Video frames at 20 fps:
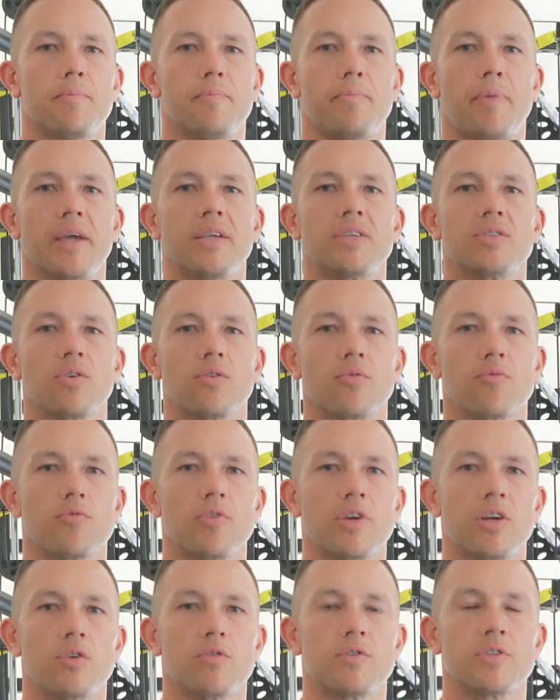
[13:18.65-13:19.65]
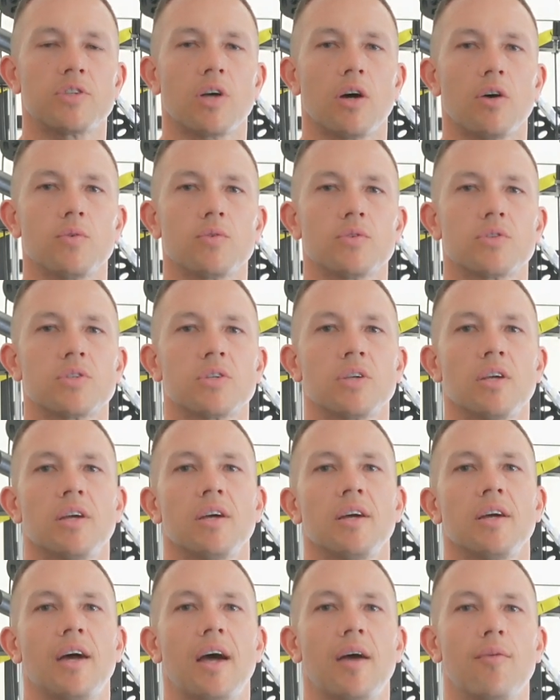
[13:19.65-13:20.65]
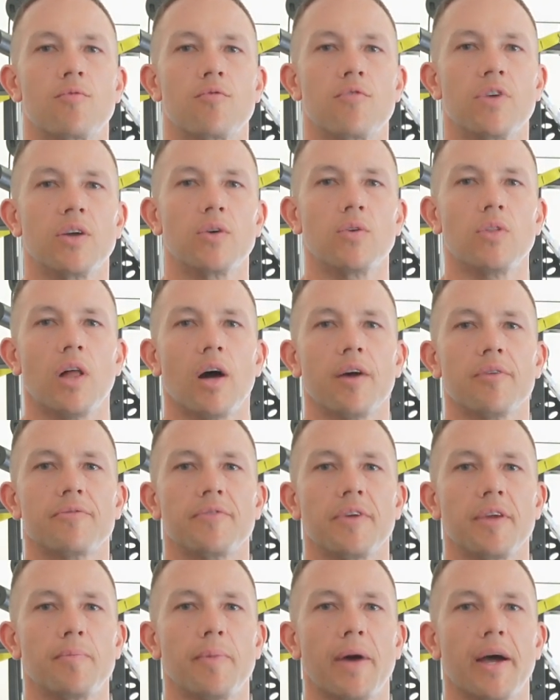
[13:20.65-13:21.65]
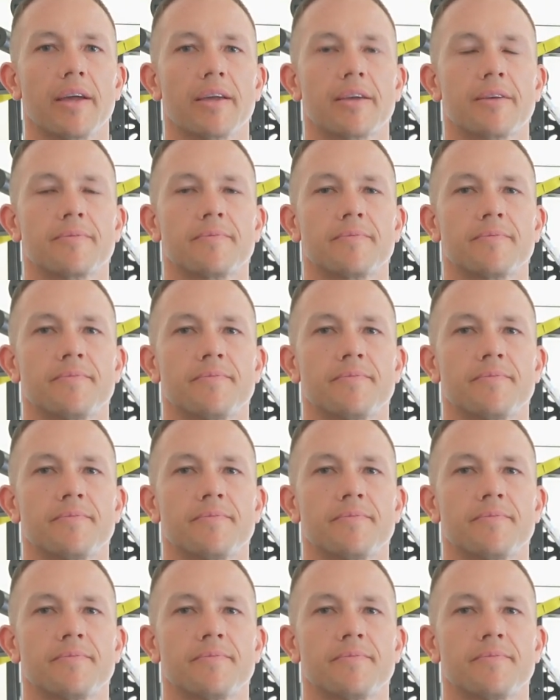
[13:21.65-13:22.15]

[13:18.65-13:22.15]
based on real results and real life feedback.